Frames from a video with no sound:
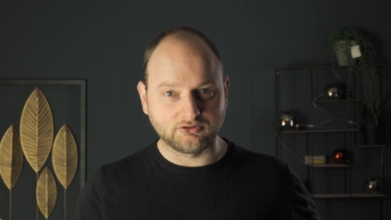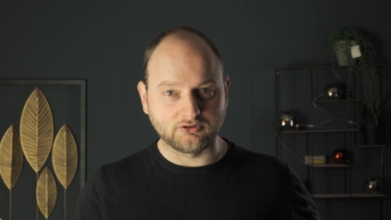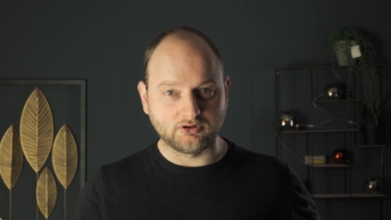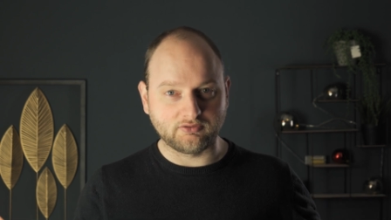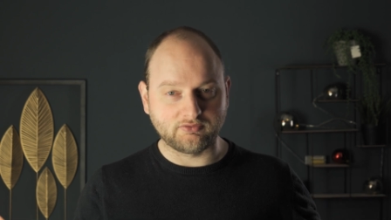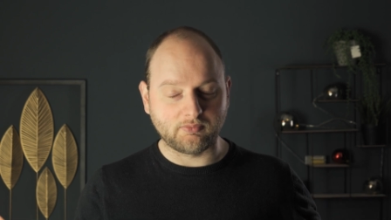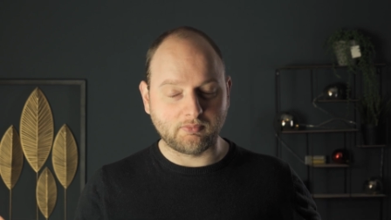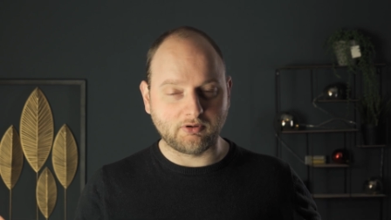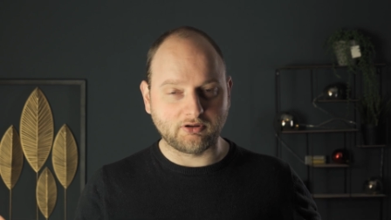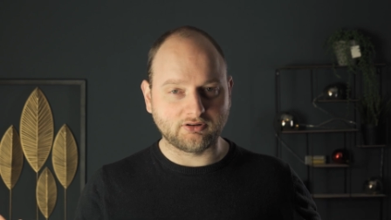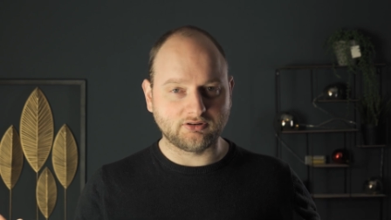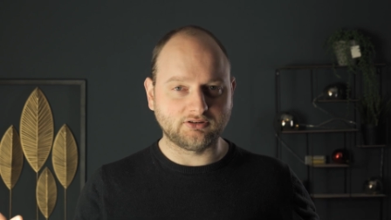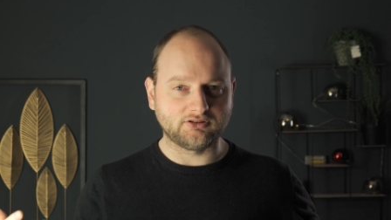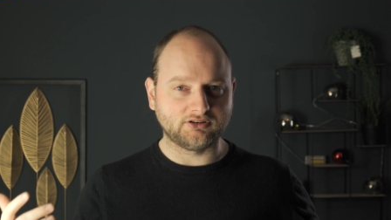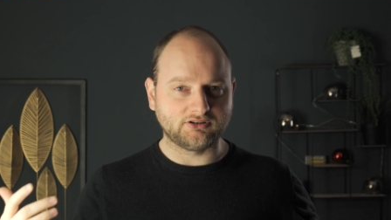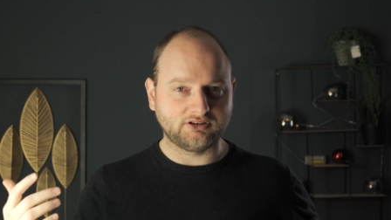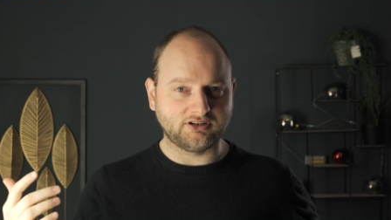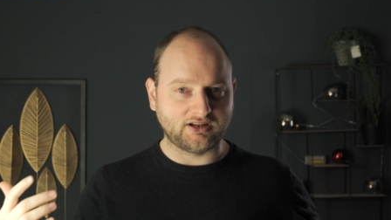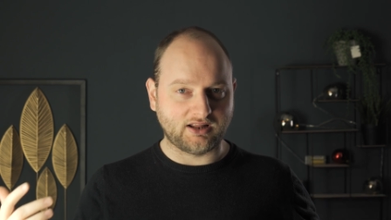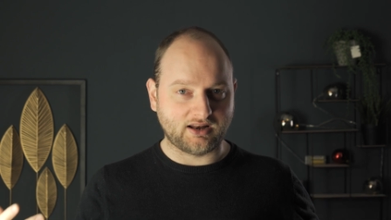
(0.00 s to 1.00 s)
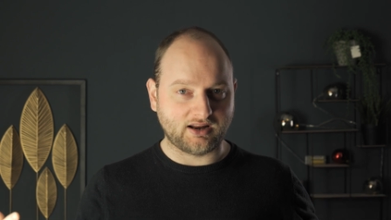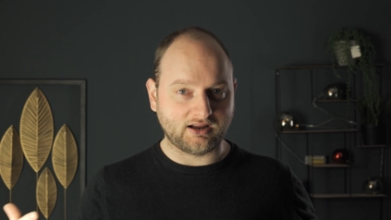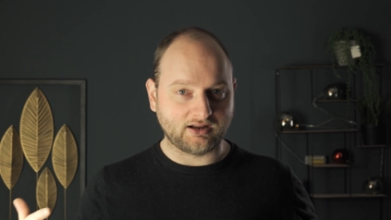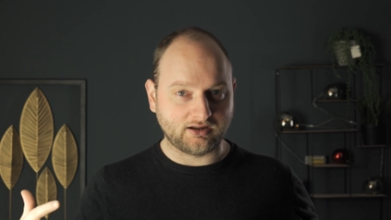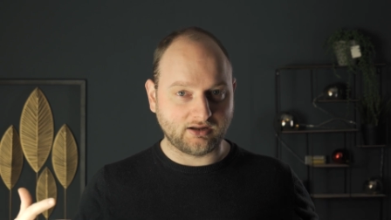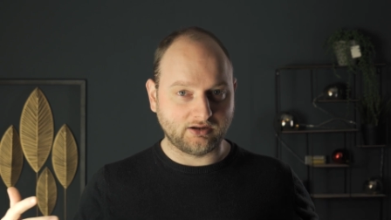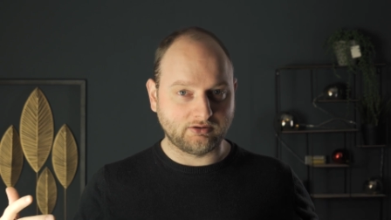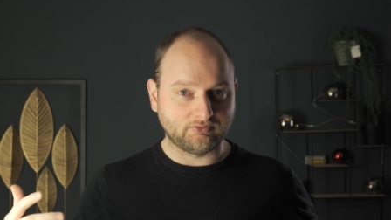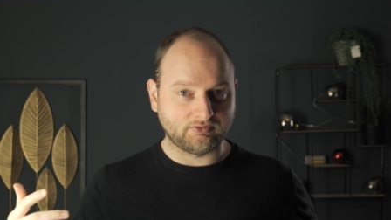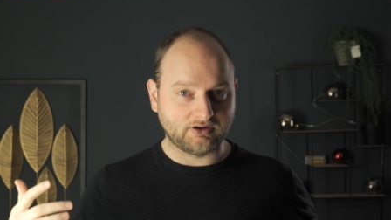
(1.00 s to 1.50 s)
good of a modeler that I
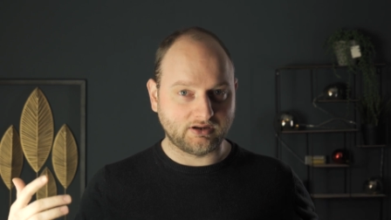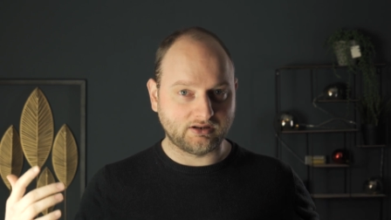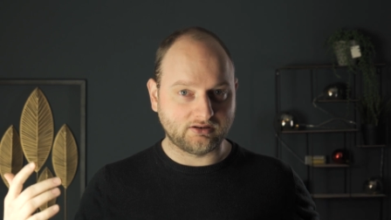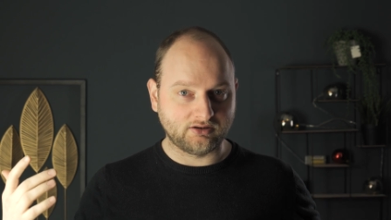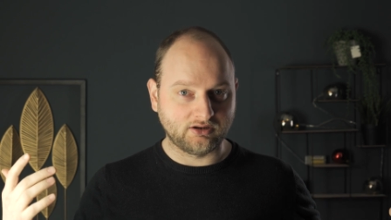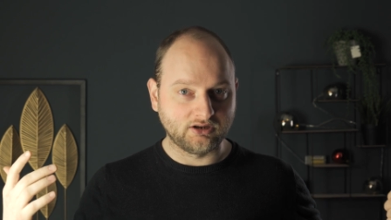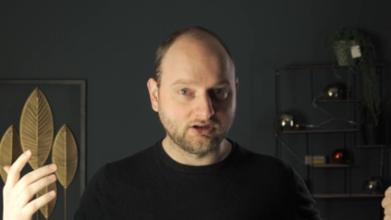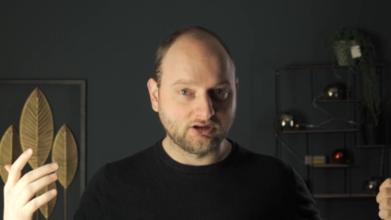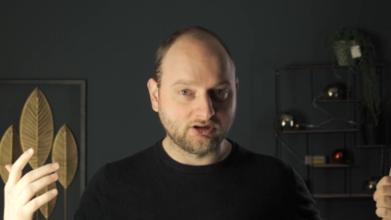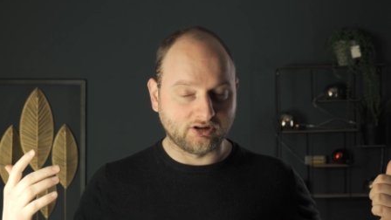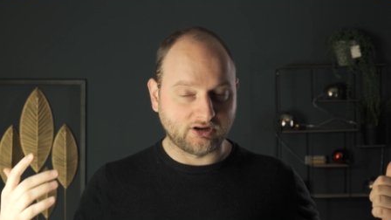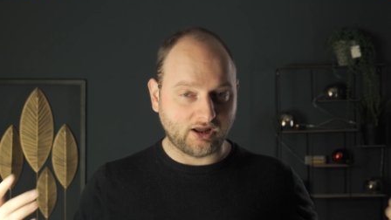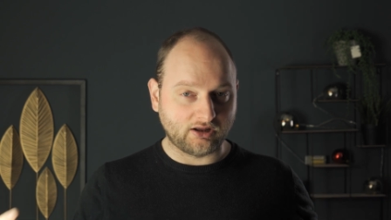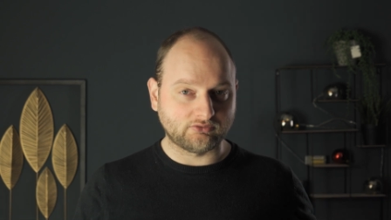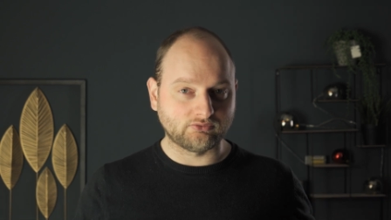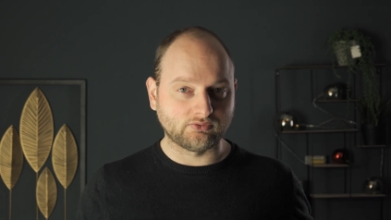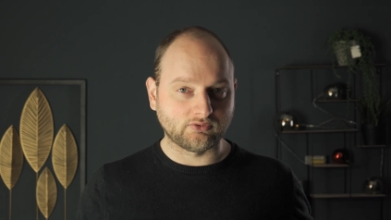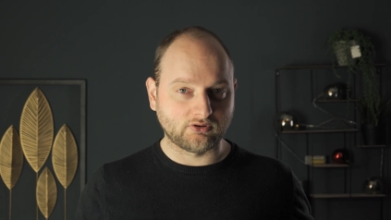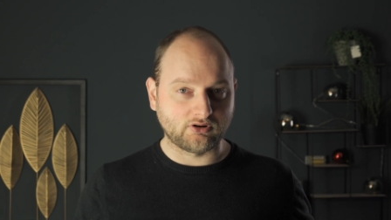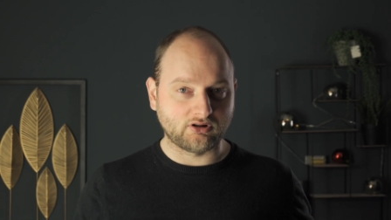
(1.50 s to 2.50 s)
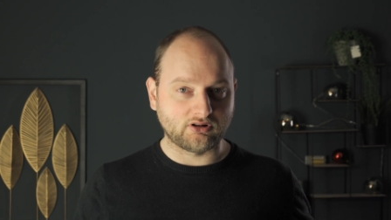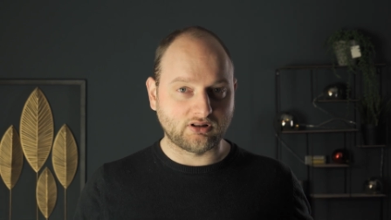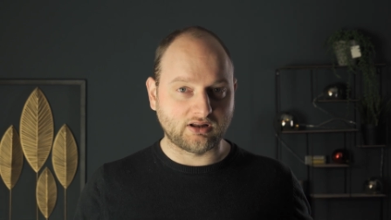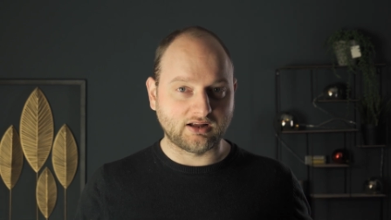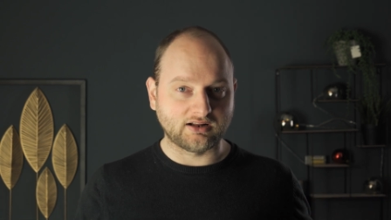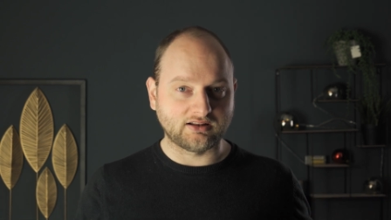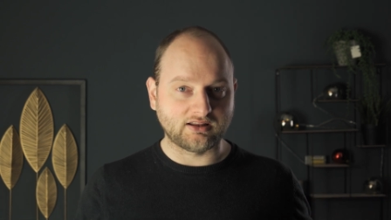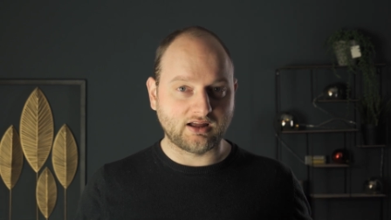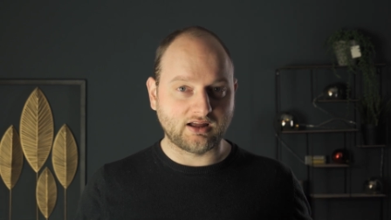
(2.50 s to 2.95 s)
can create an astronaut like